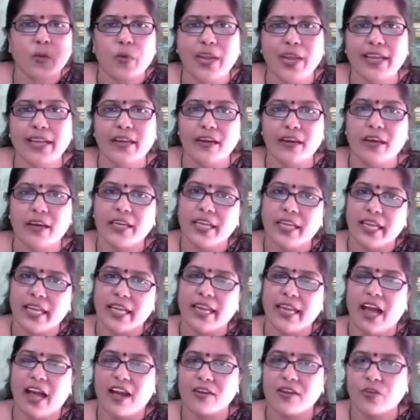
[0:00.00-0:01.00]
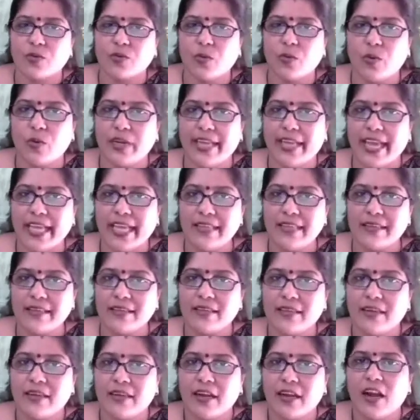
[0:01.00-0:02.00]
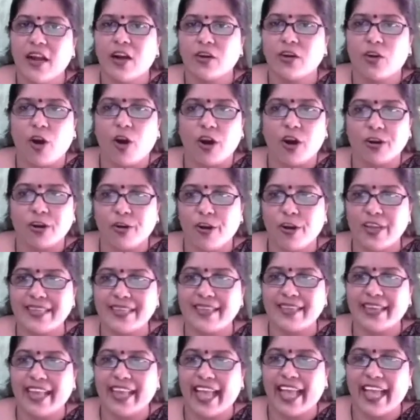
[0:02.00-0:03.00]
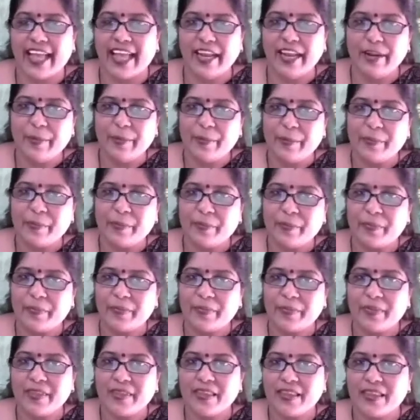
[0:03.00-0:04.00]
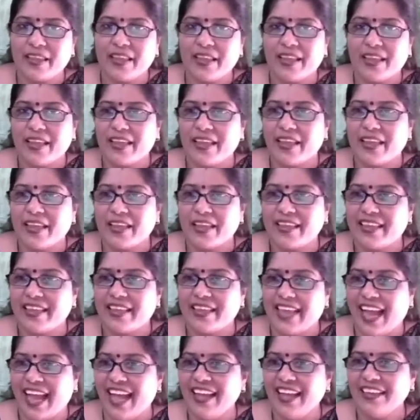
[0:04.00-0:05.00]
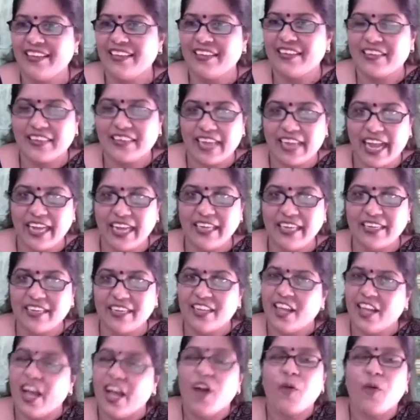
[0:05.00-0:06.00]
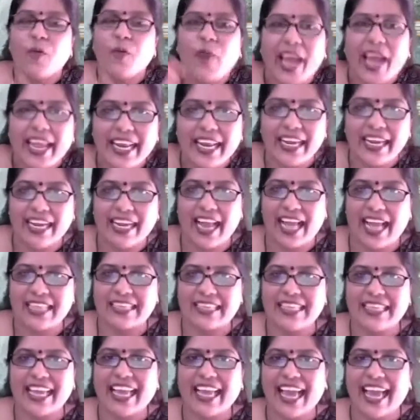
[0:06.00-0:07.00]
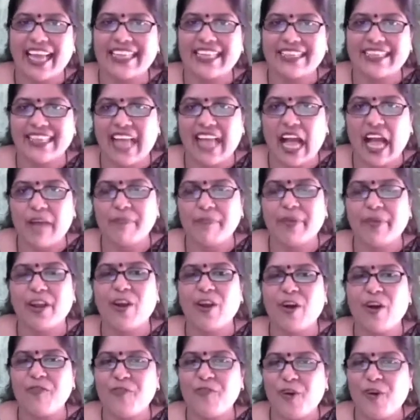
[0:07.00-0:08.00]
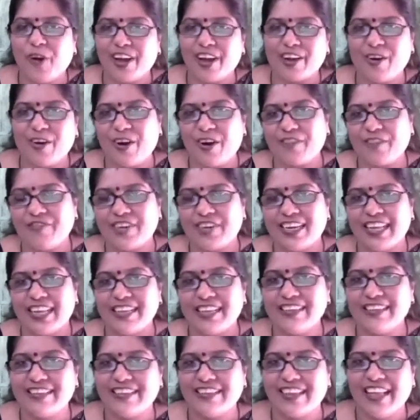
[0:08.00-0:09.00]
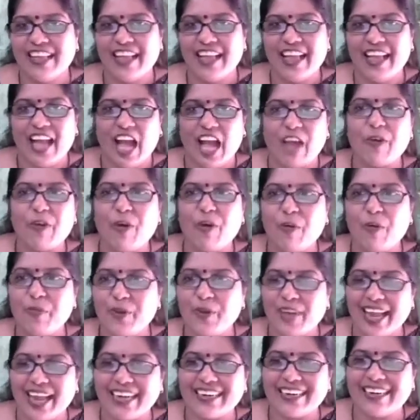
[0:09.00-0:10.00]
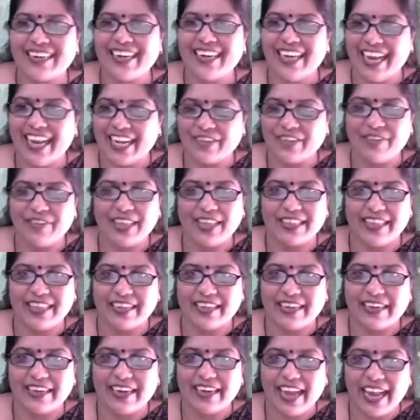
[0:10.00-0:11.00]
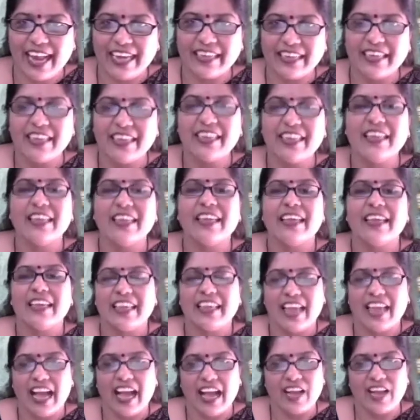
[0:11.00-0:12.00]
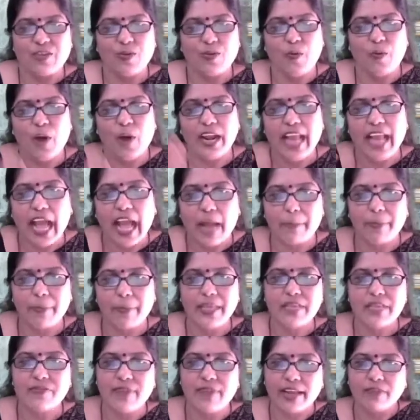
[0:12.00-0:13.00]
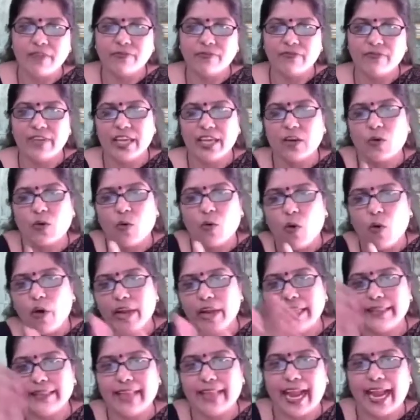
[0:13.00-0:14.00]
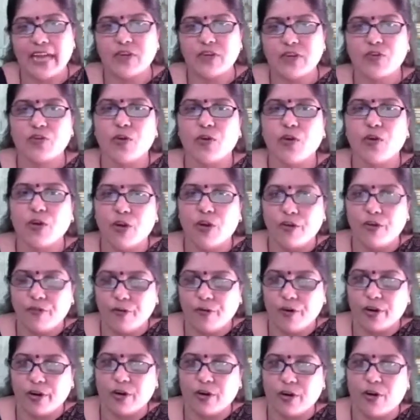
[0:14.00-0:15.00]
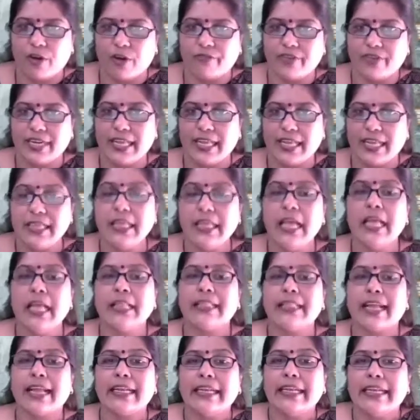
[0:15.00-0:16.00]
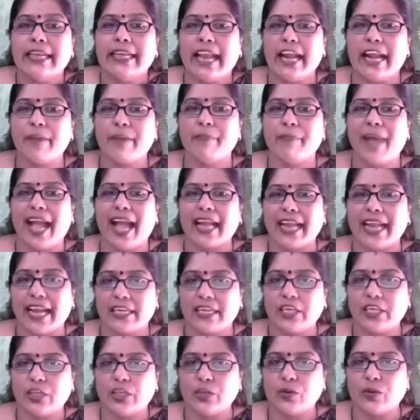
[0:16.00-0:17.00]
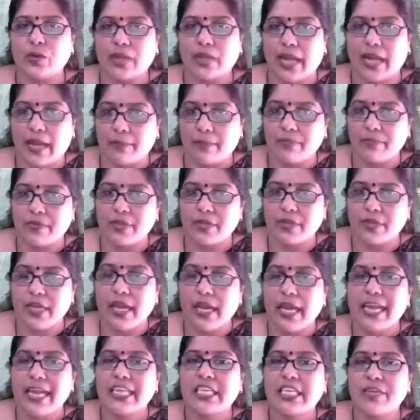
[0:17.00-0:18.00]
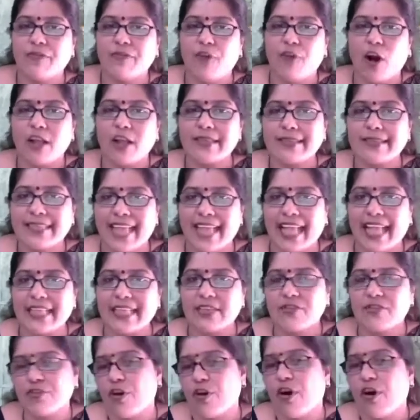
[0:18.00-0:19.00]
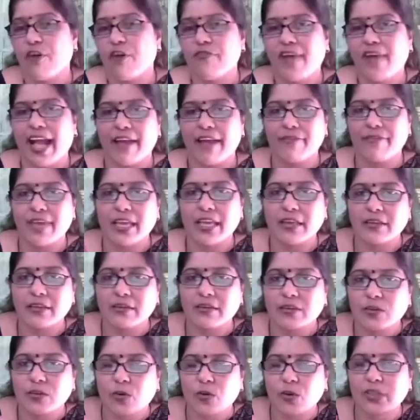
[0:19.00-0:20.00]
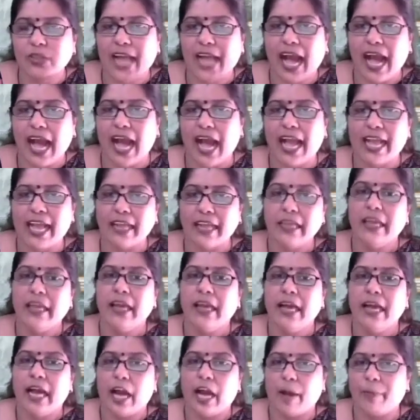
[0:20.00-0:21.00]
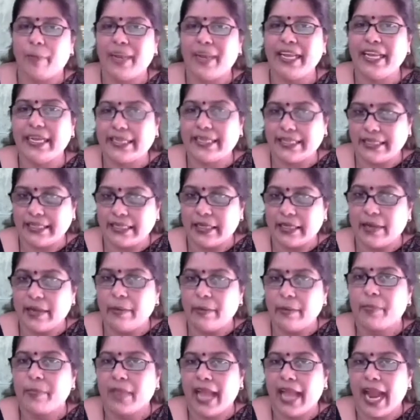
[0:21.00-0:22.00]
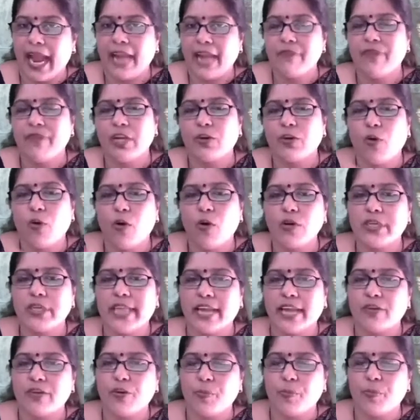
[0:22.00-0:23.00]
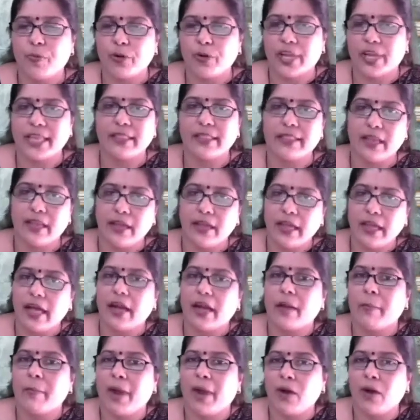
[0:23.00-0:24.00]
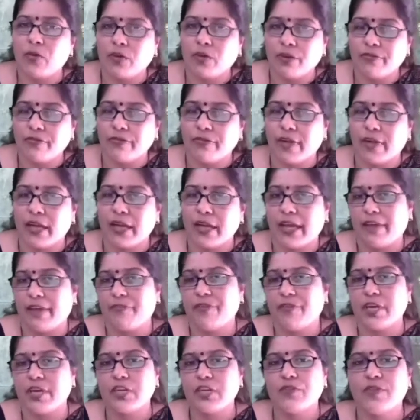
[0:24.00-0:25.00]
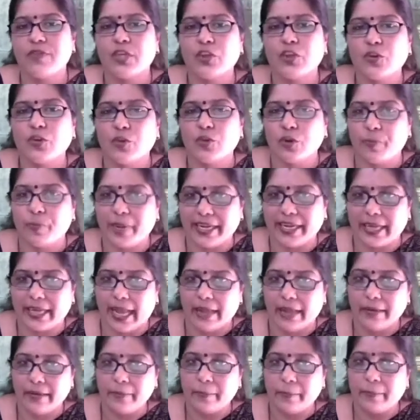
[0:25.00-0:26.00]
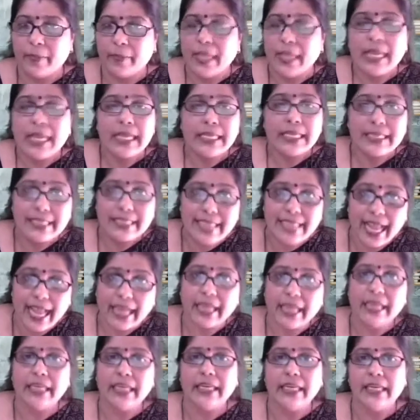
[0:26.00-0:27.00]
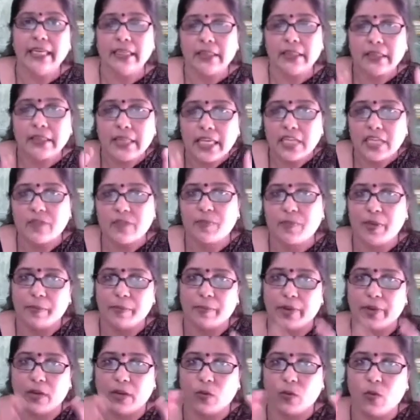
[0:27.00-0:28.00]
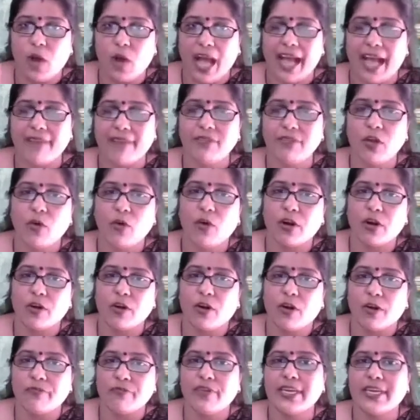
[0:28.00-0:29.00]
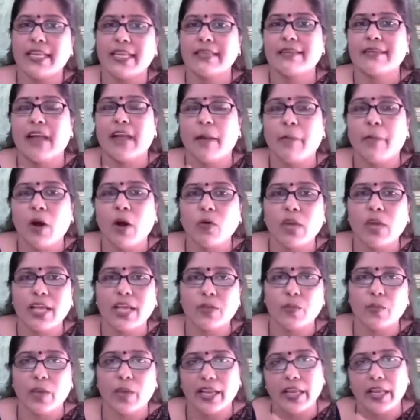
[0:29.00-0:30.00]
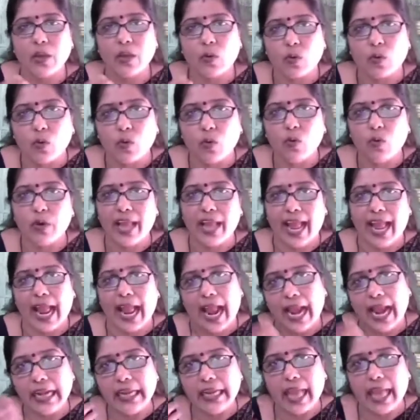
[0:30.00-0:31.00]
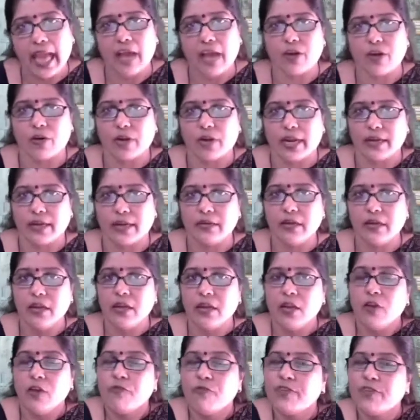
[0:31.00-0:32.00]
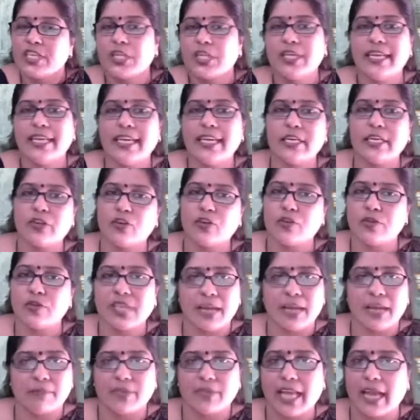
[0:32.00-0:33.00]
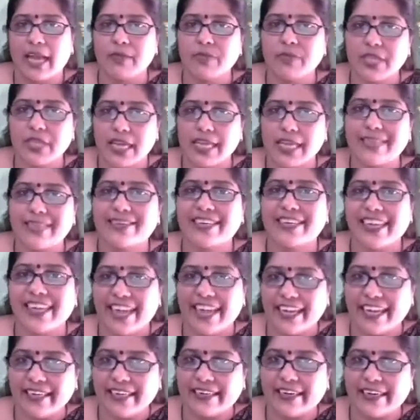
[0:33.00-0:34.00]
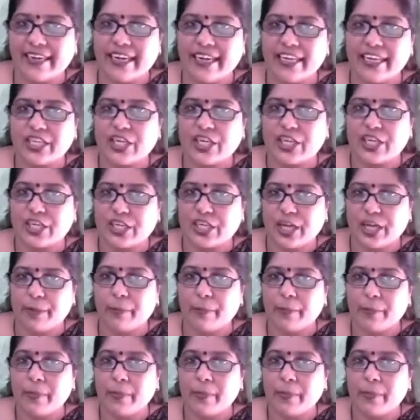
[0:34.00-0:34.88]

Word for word: we learned in our school days, tortoise and hare. Yeah. yeah right? Yeah. Very classic example yeah. of overconfidence. I hope yes, you can relate. Yes, yes, yes, yes. So what happens when we go in that zone of overconfidence? That laid back attitude comes. It's a false sense of having you know the high ability, and we don't tend to put in the amount of uh, efforts which should be done. Secondly, these people who have the overconfidence come out as very rude and arrogant, which leads to sometimes a strained relationship